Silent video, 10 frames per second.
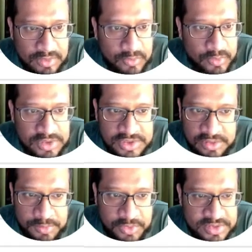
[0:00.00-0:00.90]
We're just going
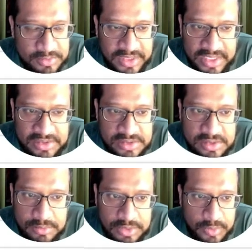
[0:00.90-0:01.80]
to put some dashes
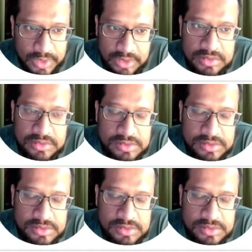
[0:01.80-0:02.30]
in between.